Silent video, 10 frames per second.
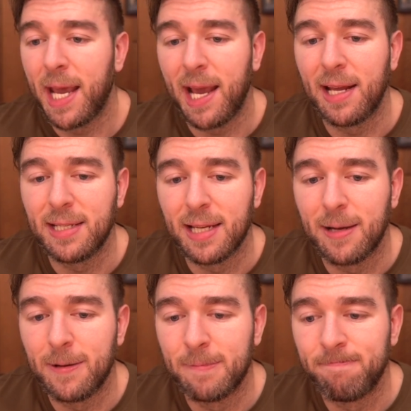And,
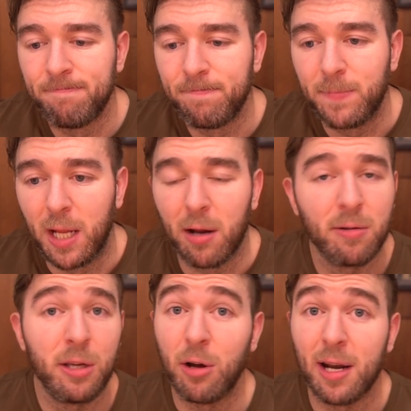um, you
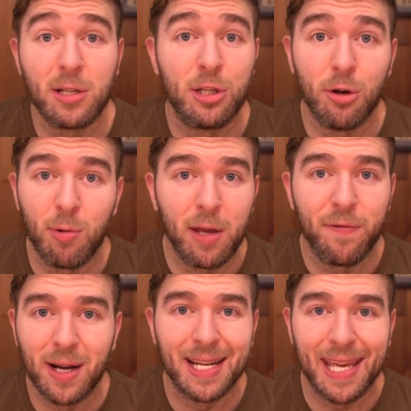know, you got to do what you
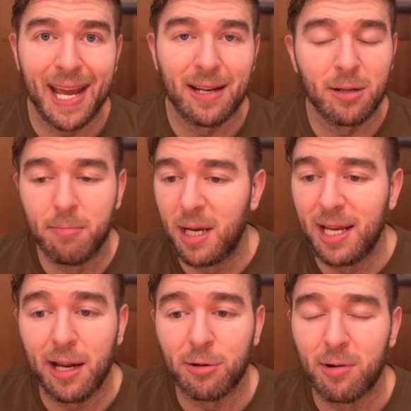fucking can to
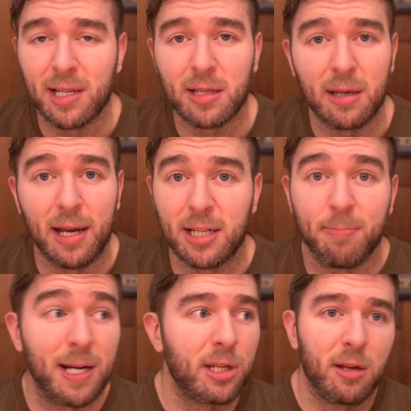mitigate your risk. And
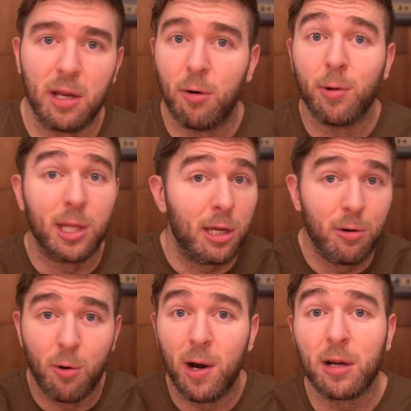especially, you know, with the you
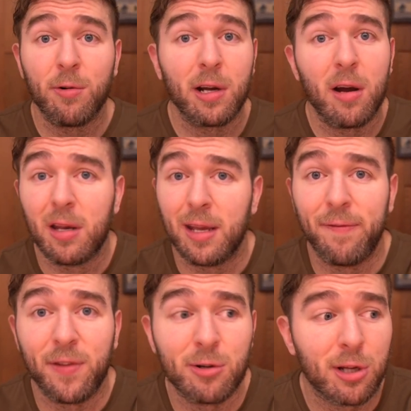know what going on,
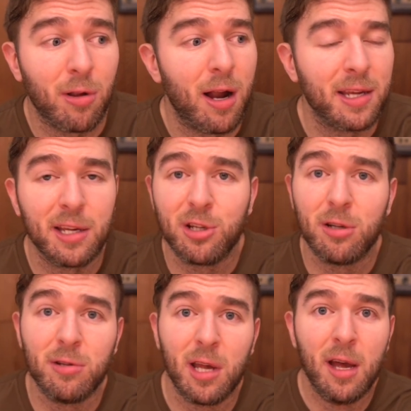if there's clotting
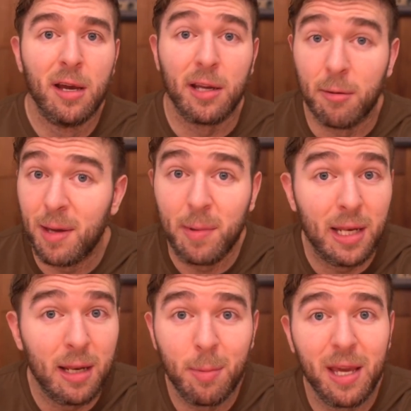issues, you know, maybe you
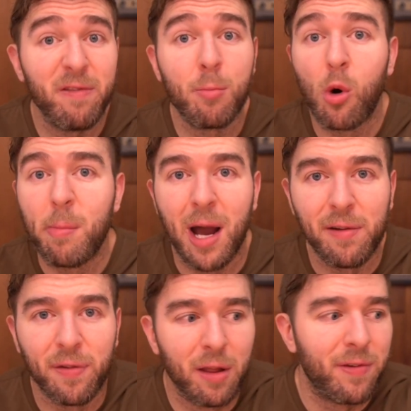need to be even more
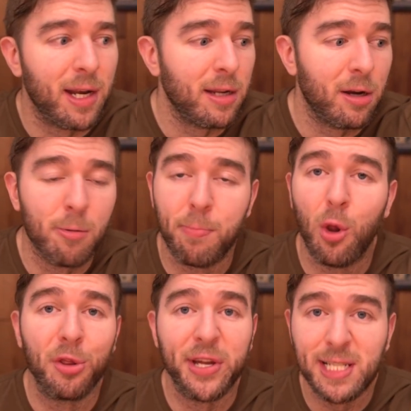mindful of it, you know,
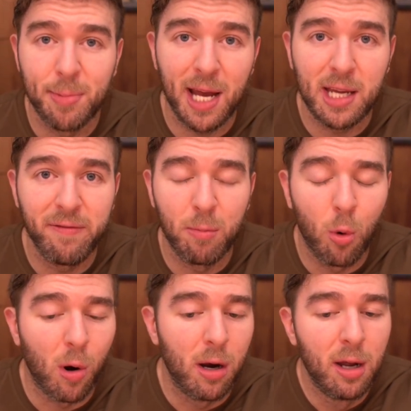pull things back even
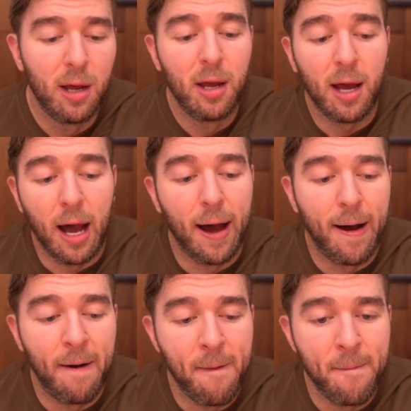more.
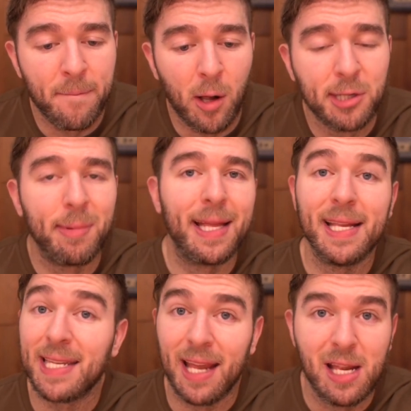Um, ultimately,
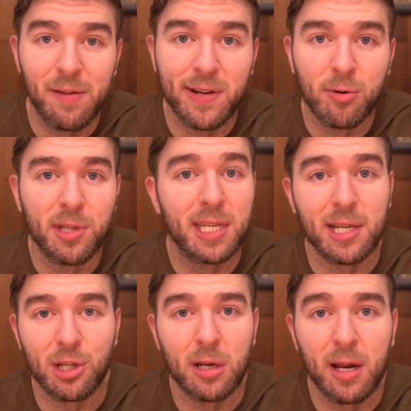it's an individual
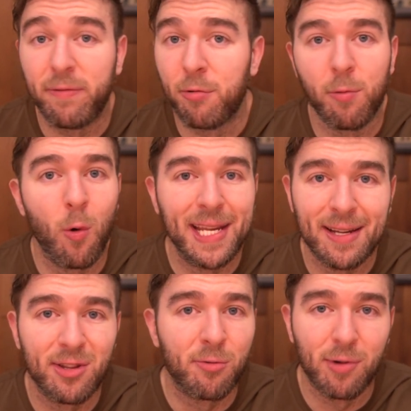decision. Everyone weighs
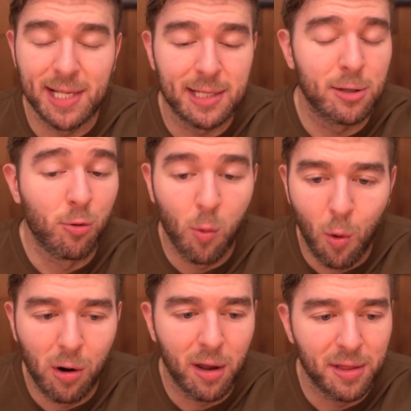out the risks to
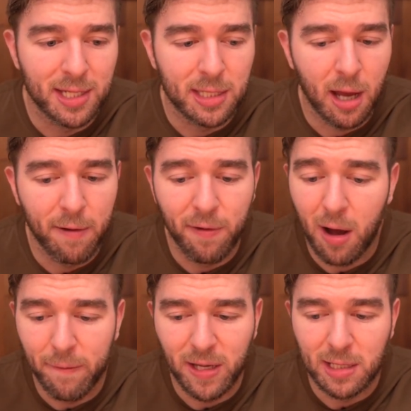reward on this stuff,
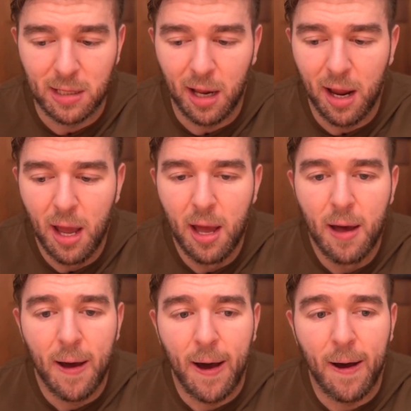obviously.
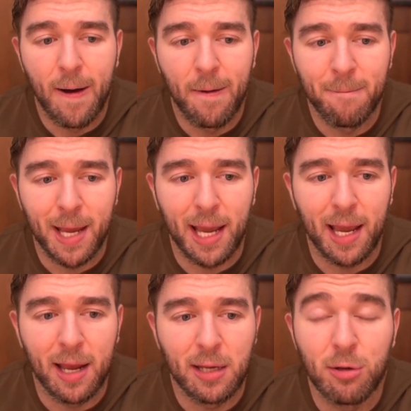Um,
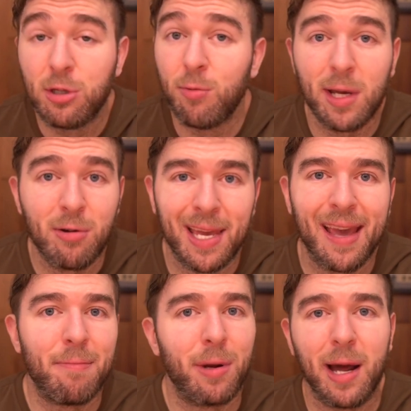and you do what you
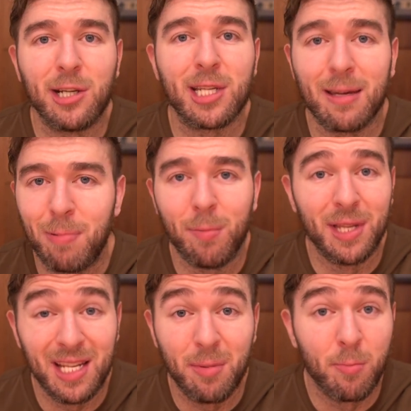can. But I just think people
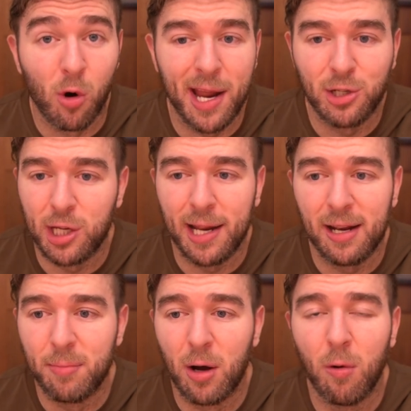need to be more
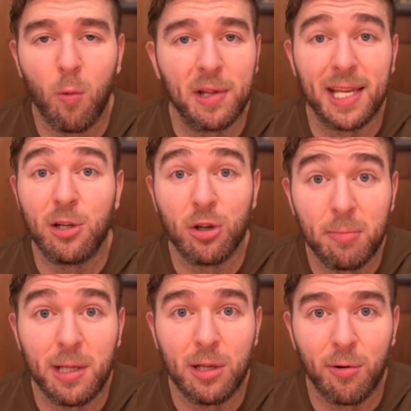educated about what they
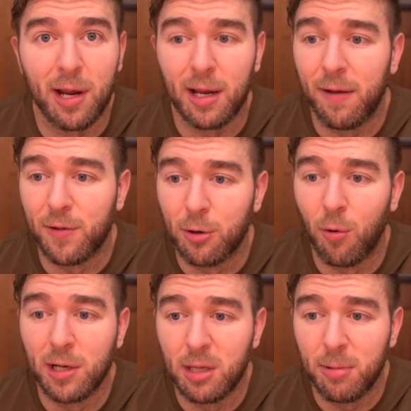should be doing if they're
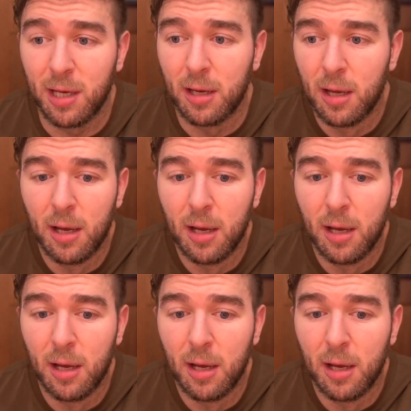going to be,